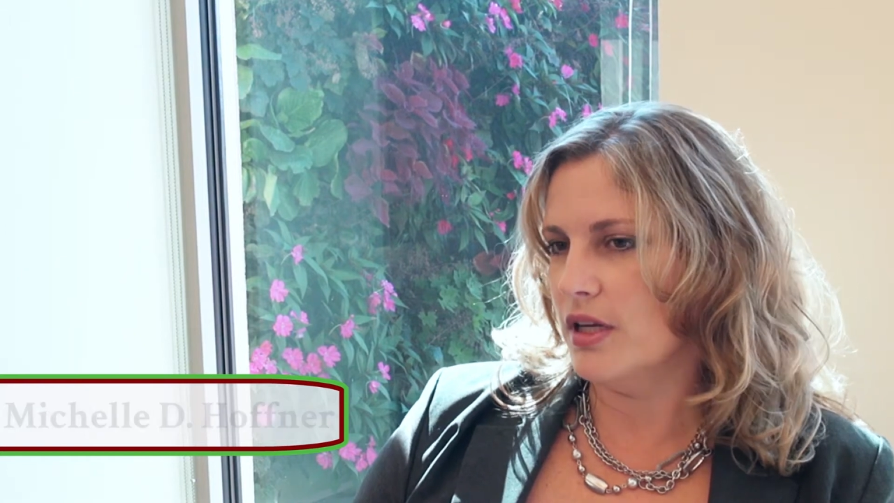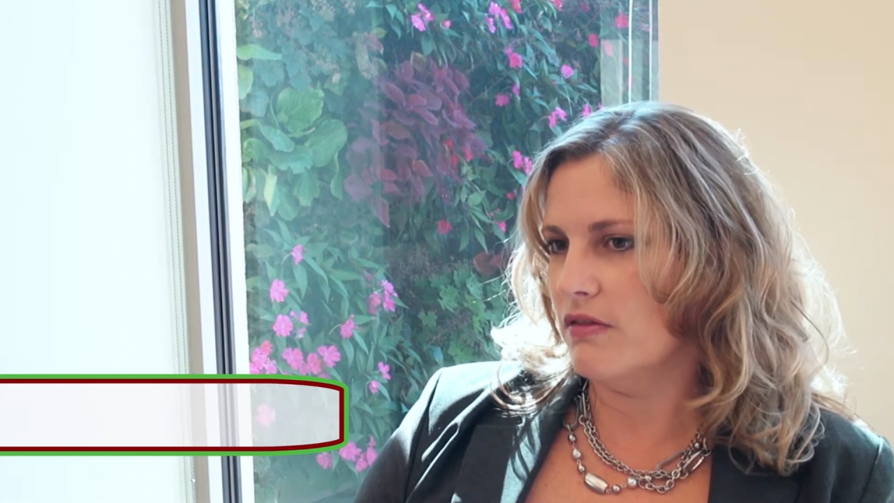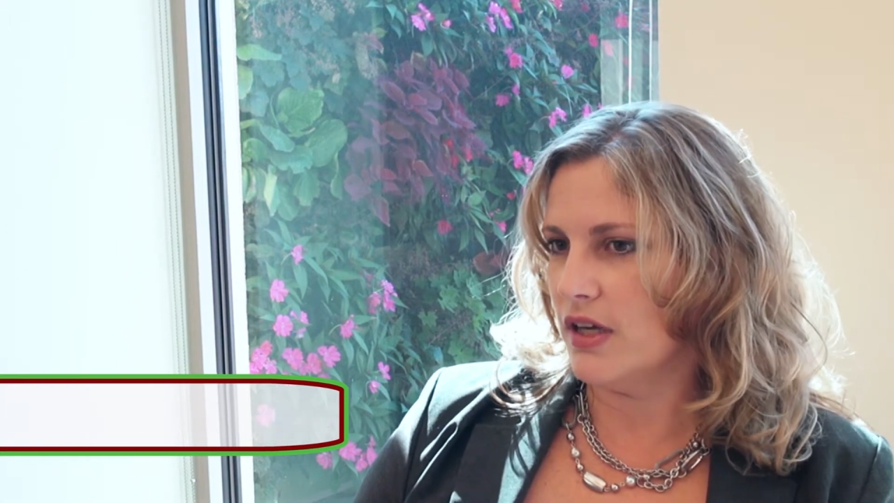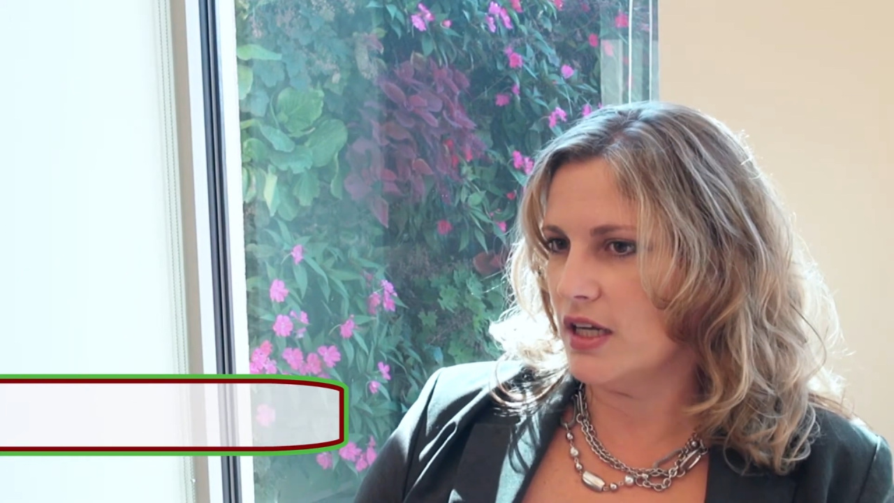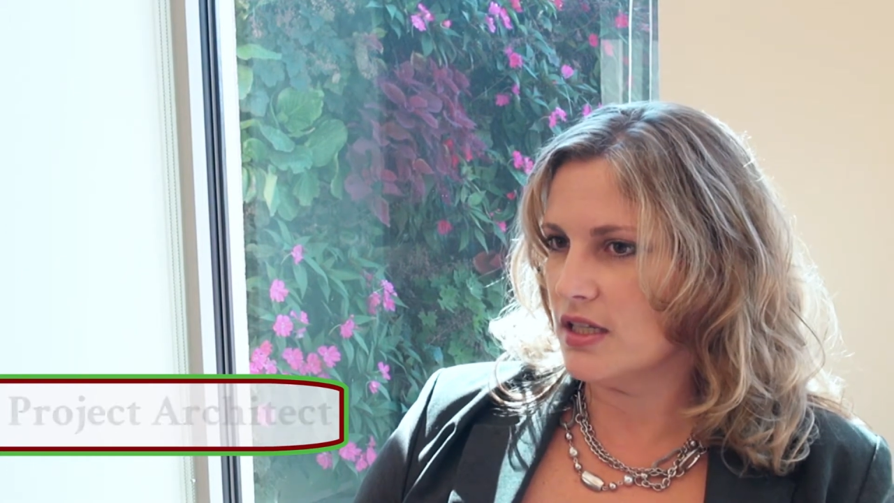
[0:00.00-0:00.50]

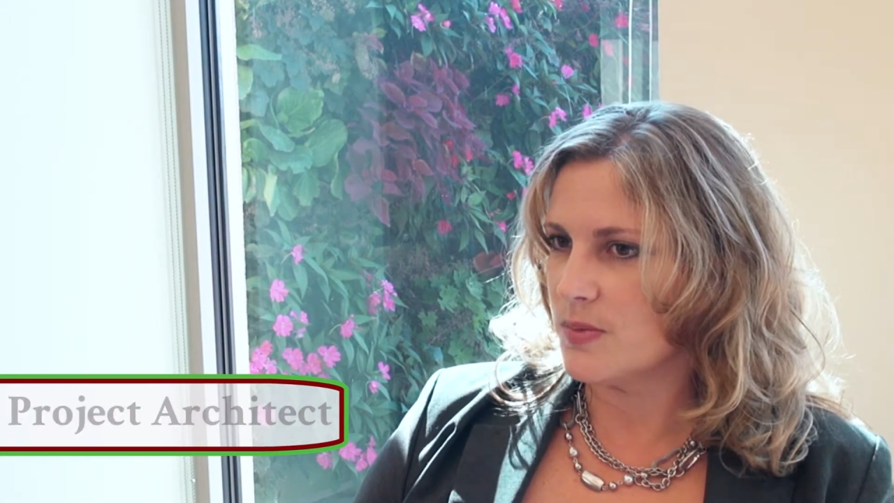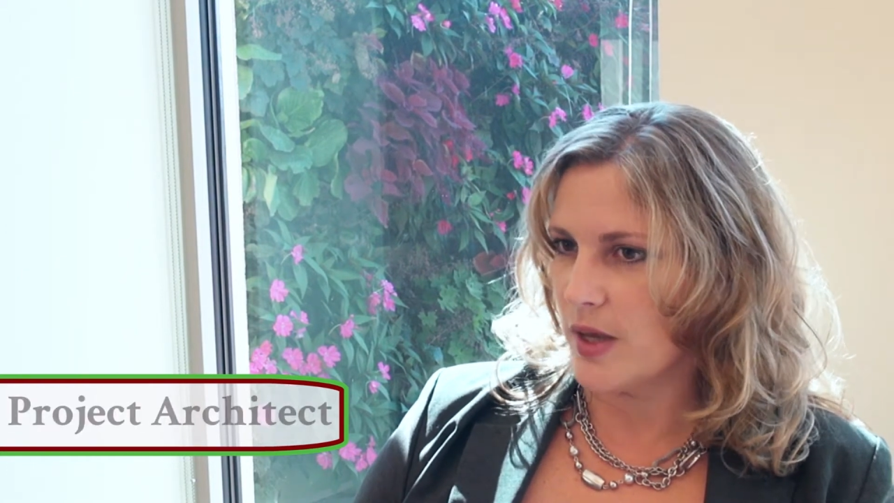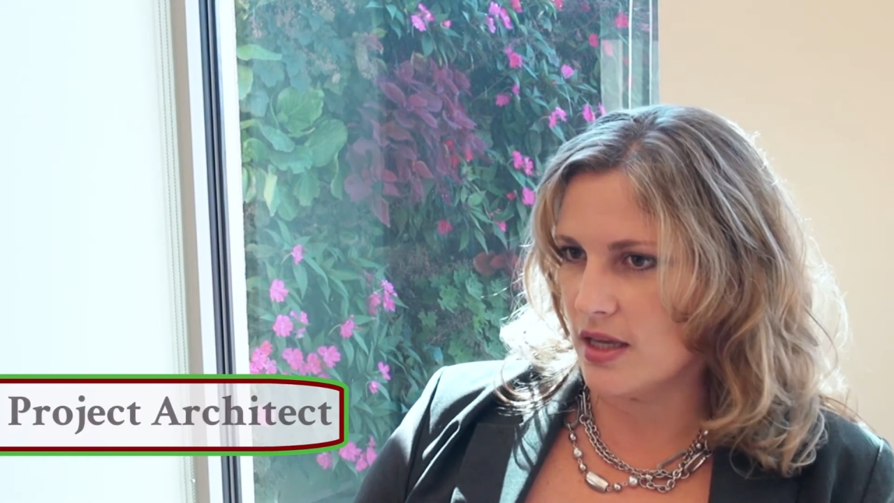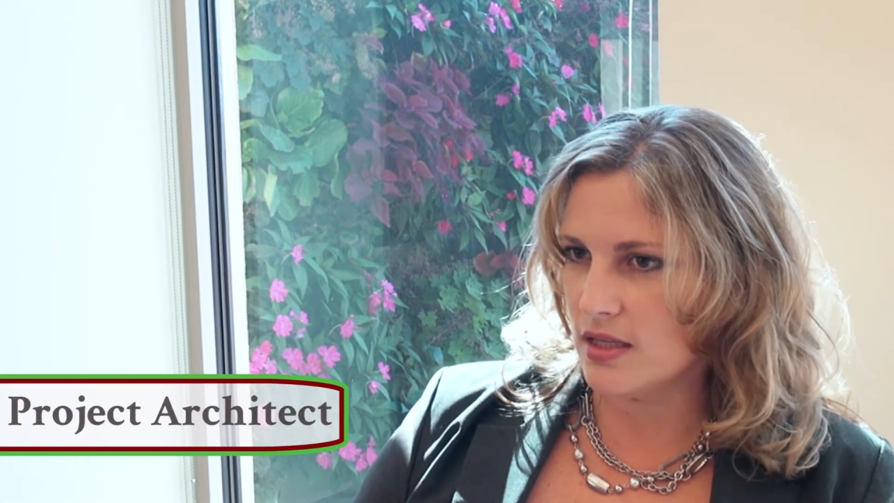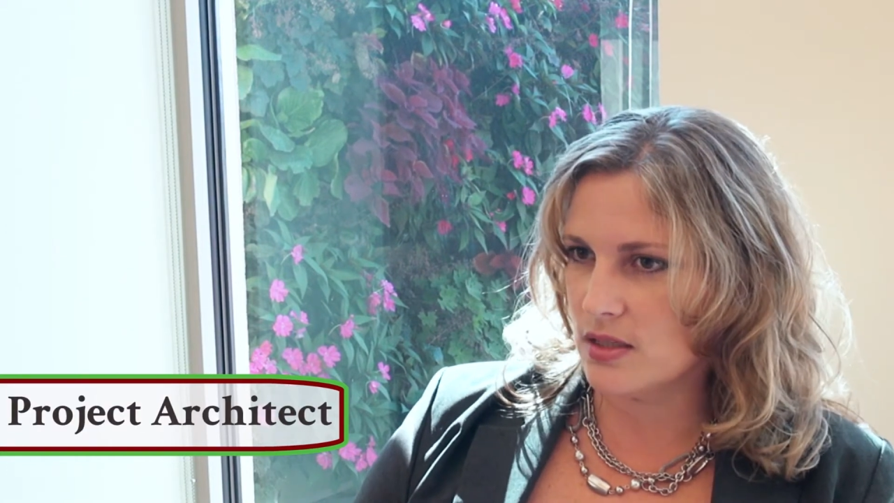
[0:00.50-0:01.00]
inviting
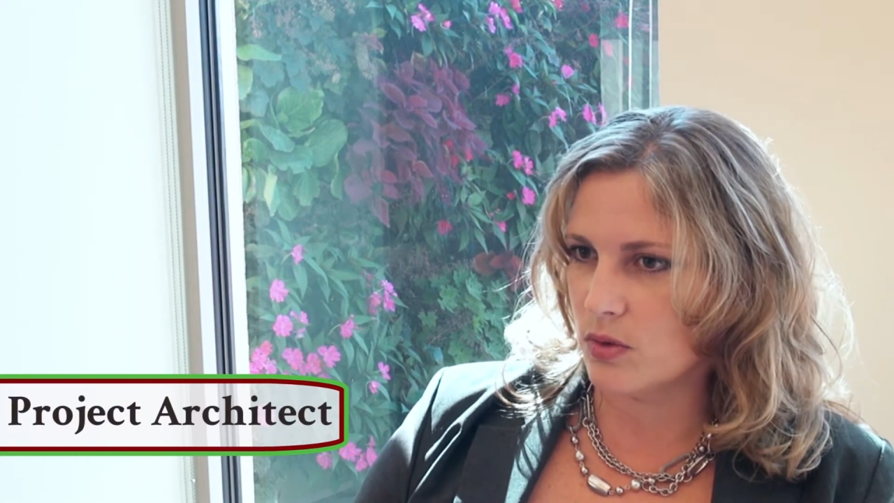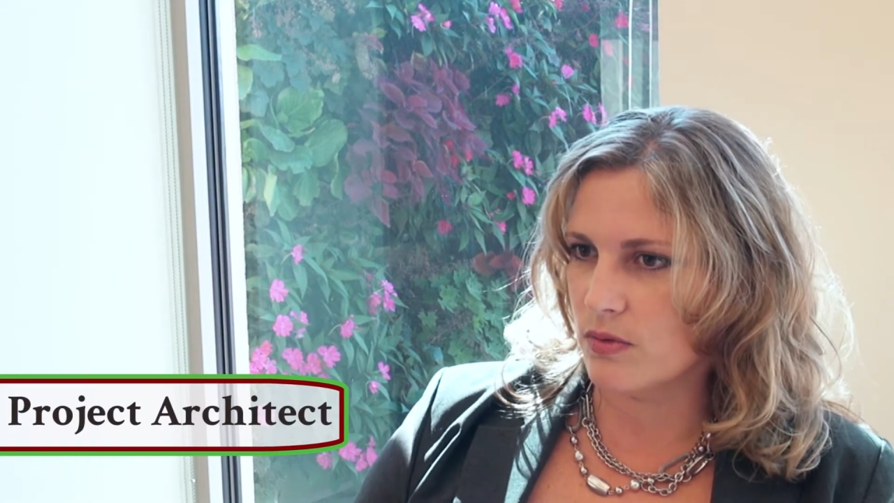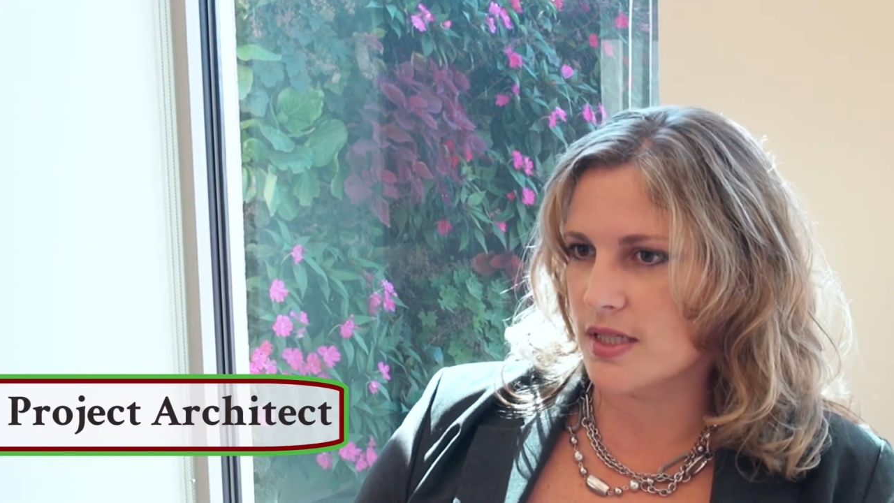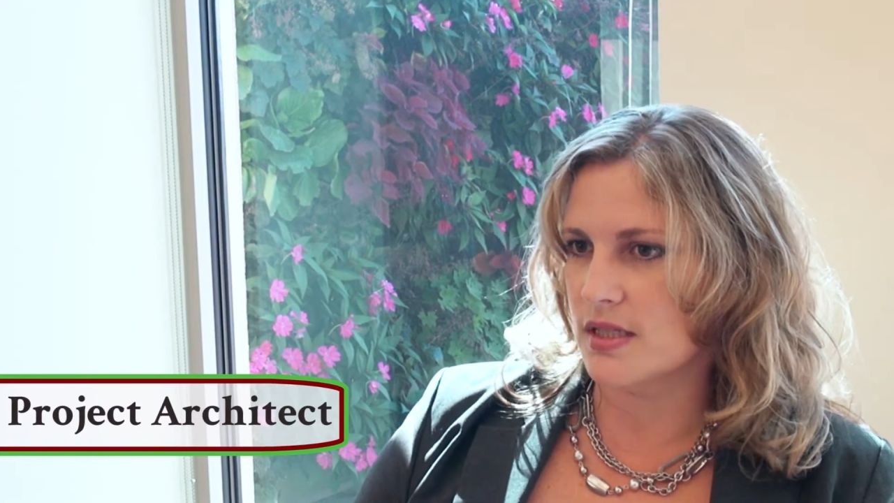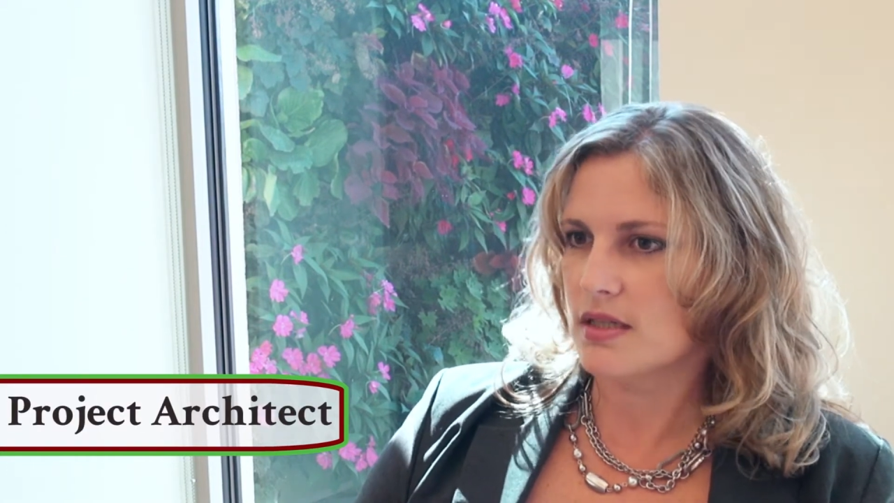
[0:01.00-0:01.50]
space where
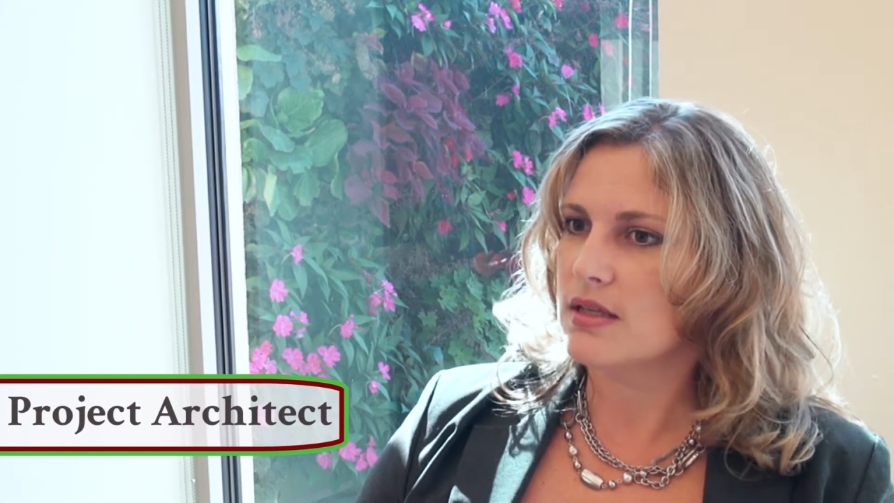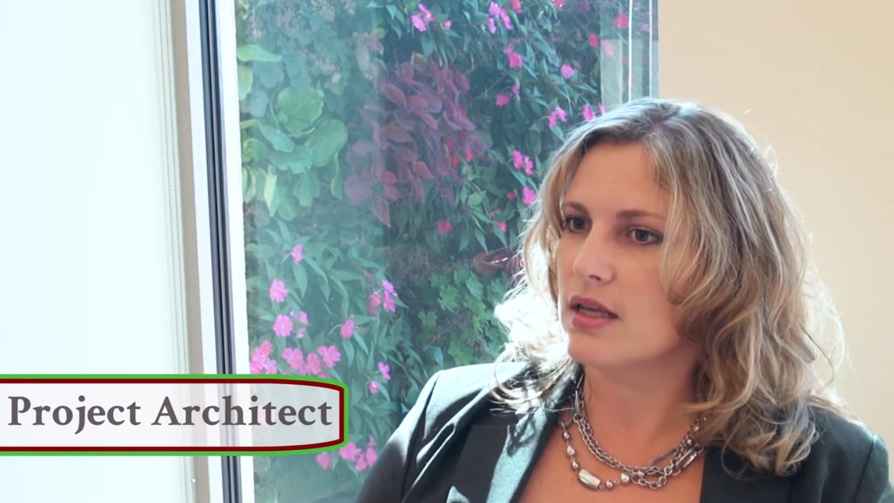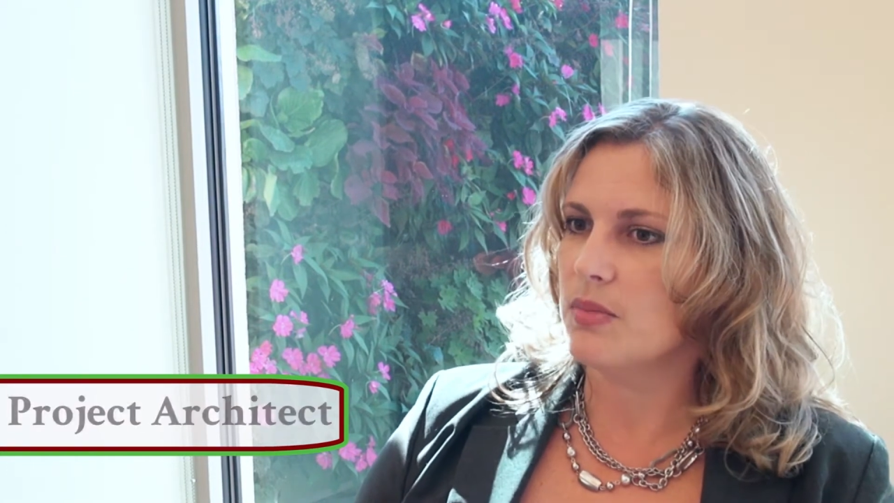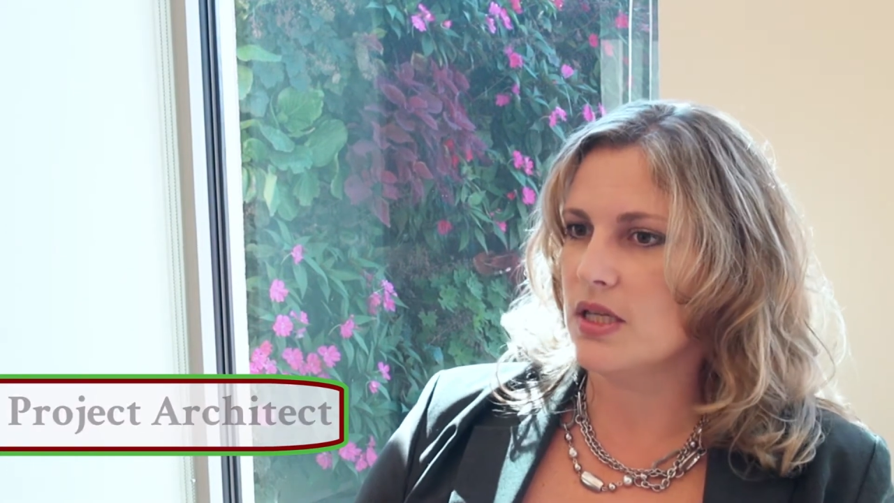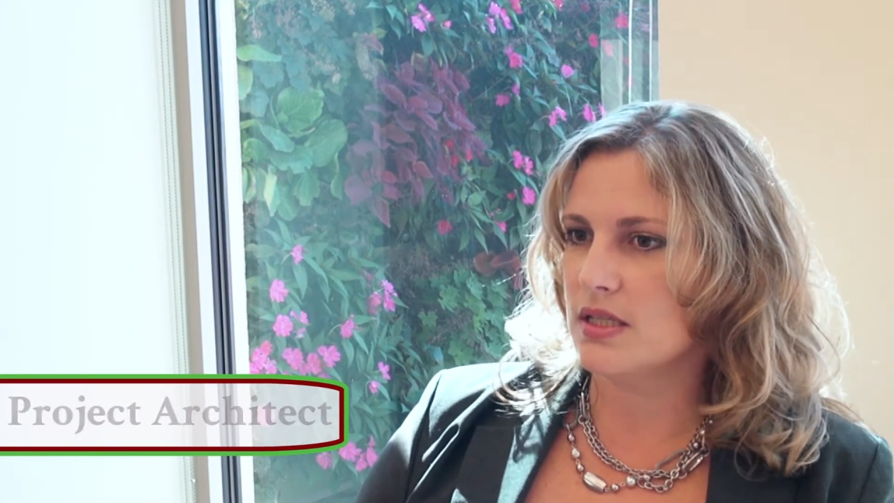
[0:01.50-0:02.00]
residents can be